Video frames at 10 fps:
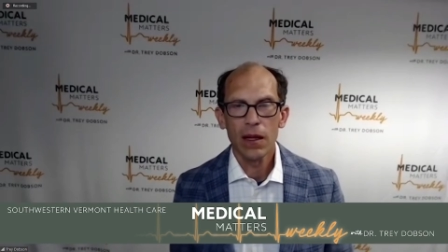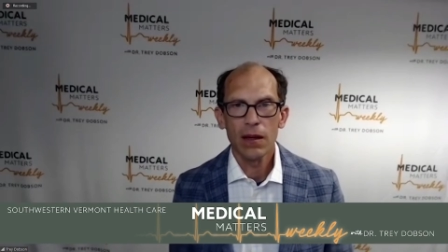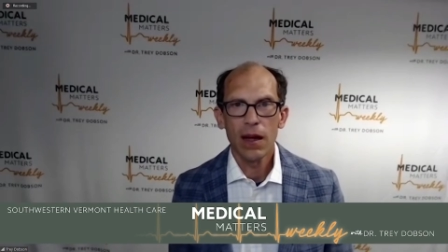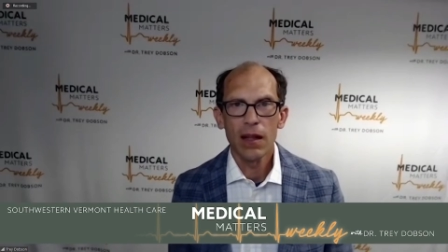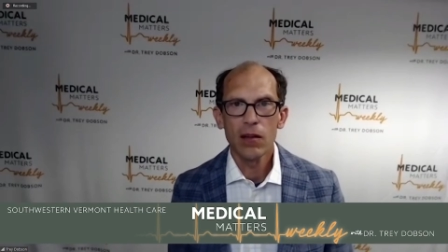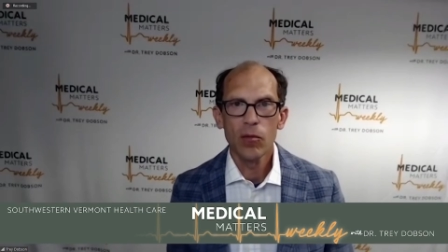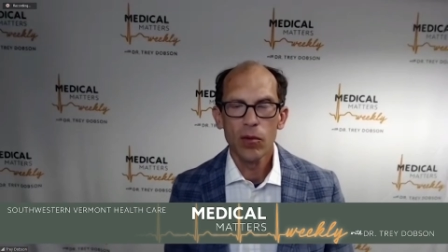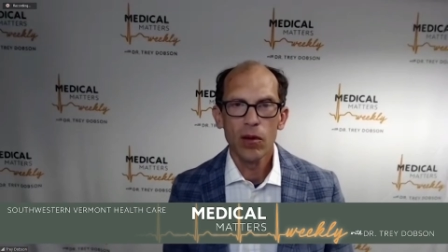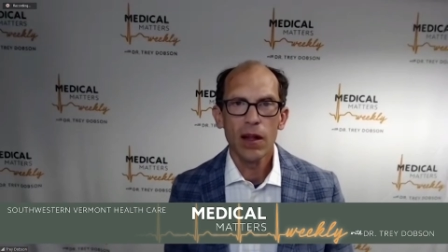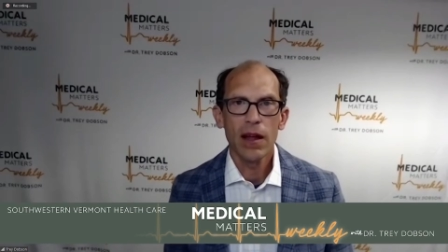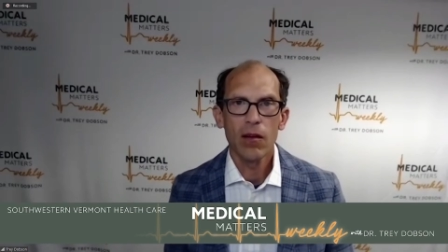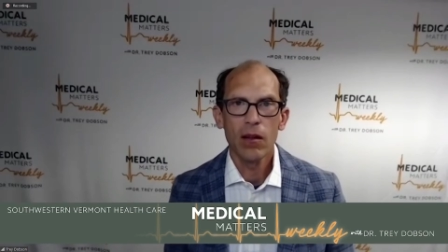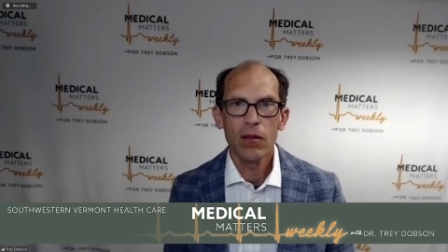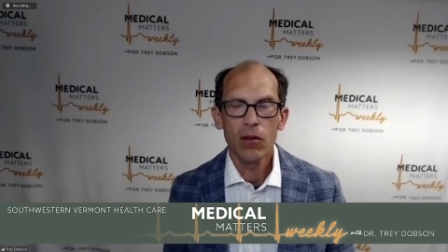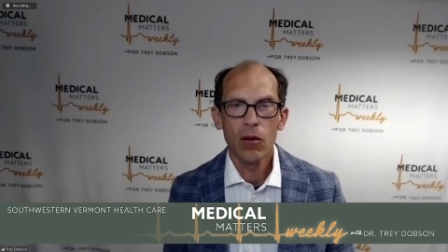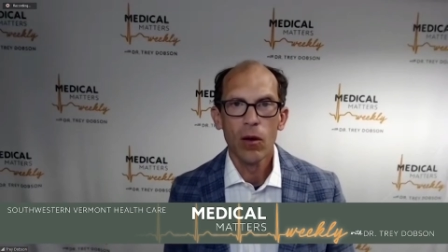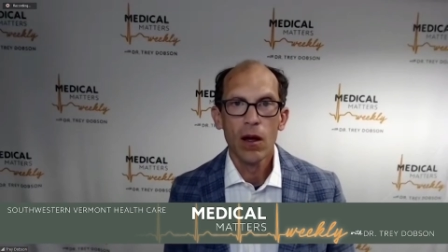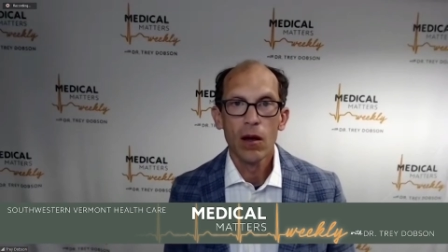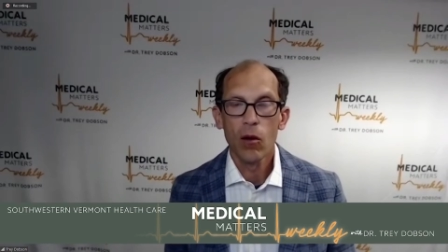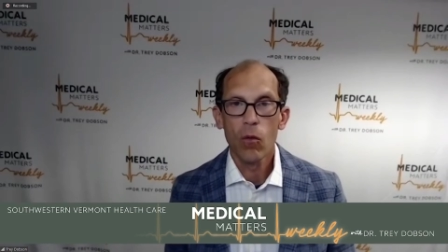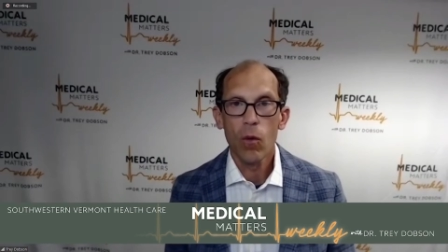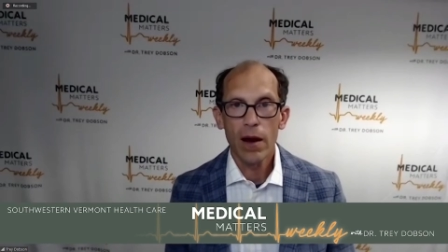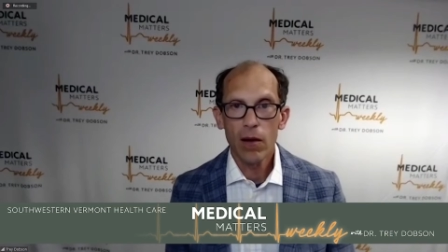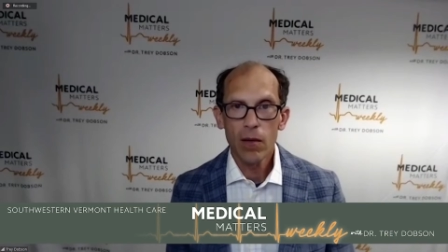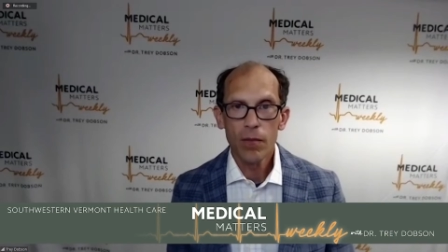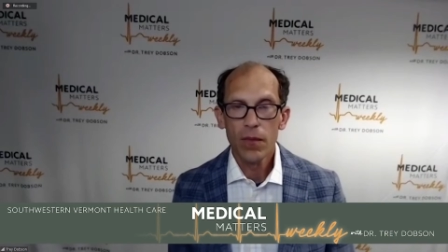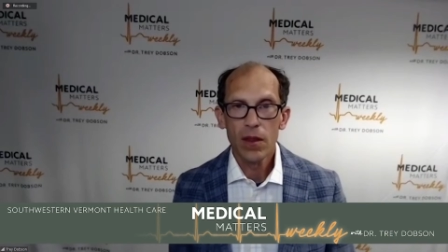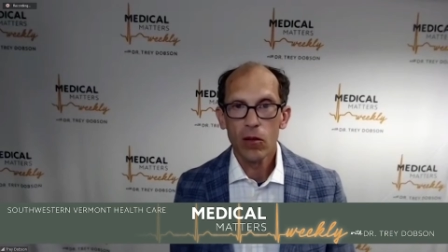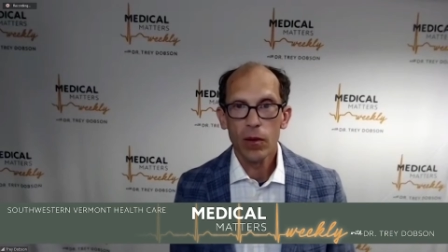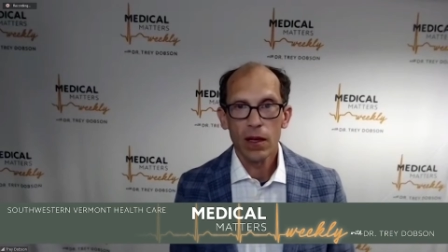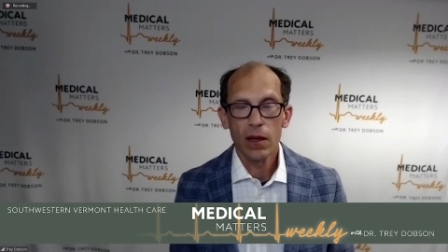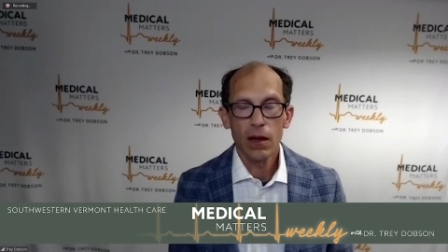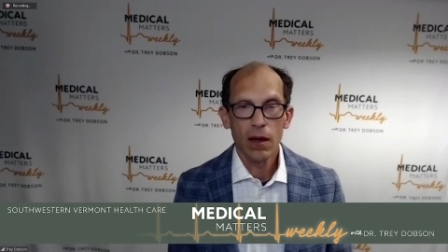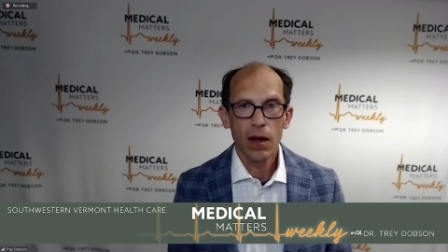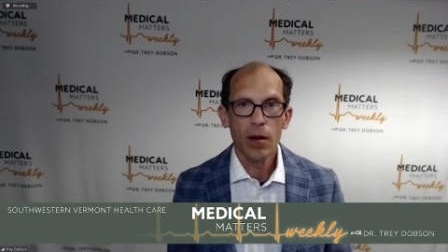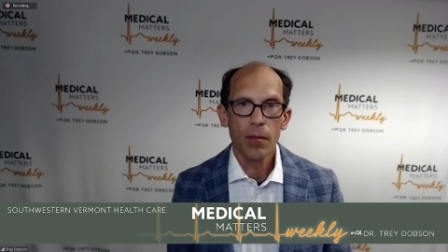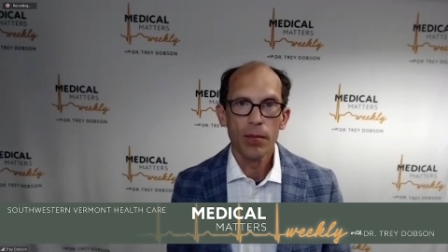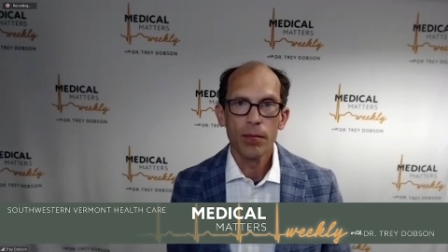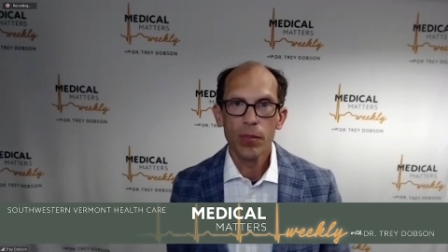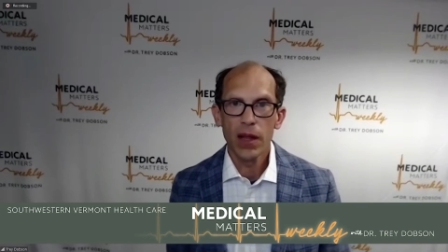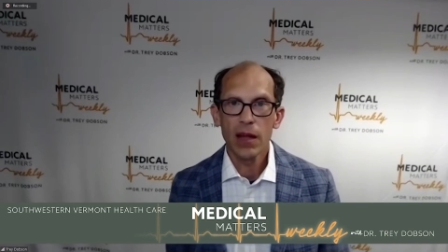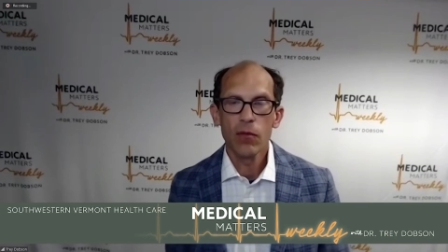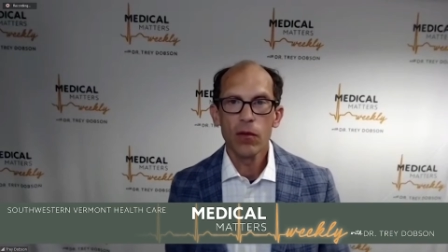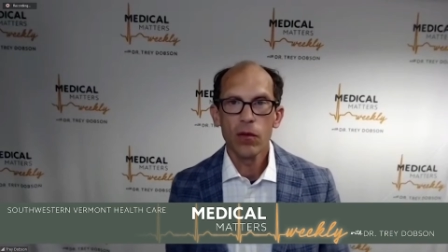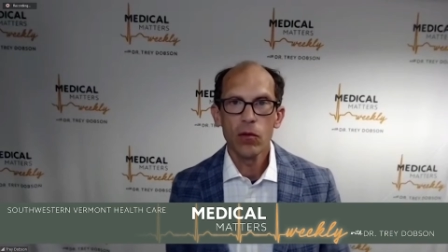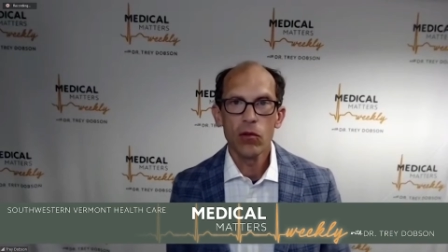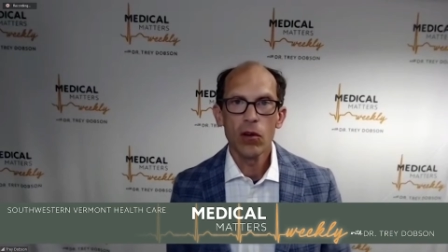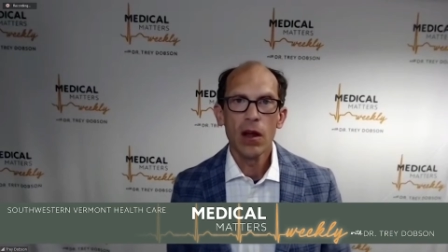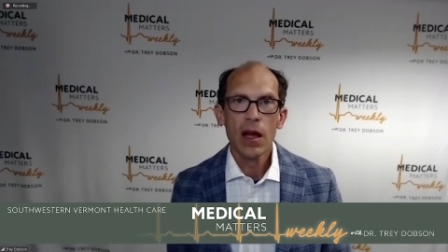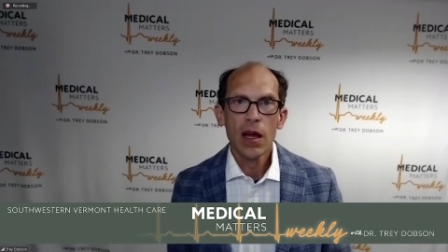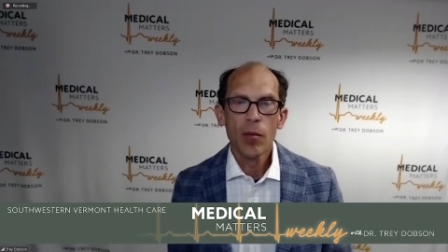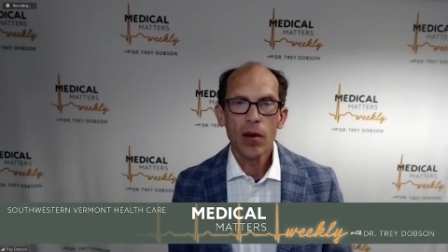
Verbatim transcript: be acknowledgeable and also aware so we can um, plan for the future.